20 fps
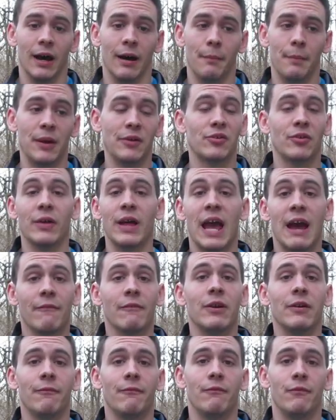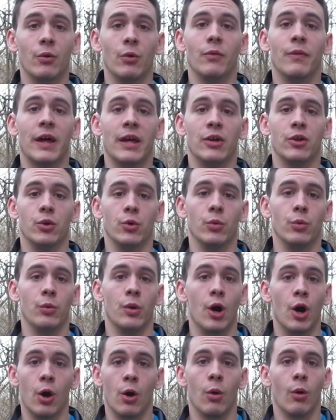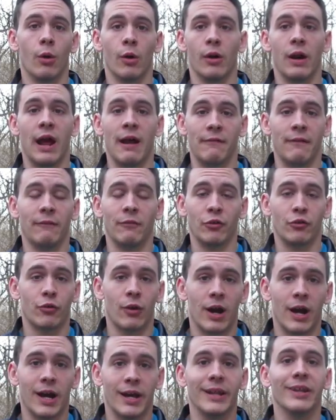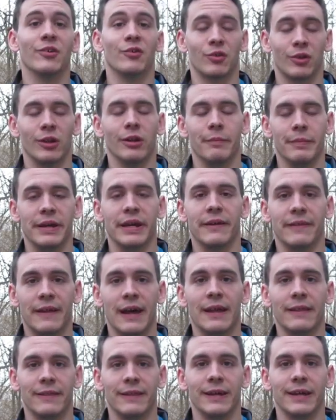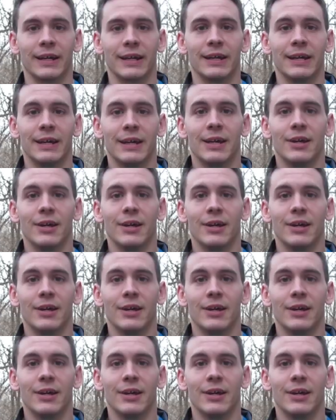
Basically every food that you know or have ever tried is going to be in that thing.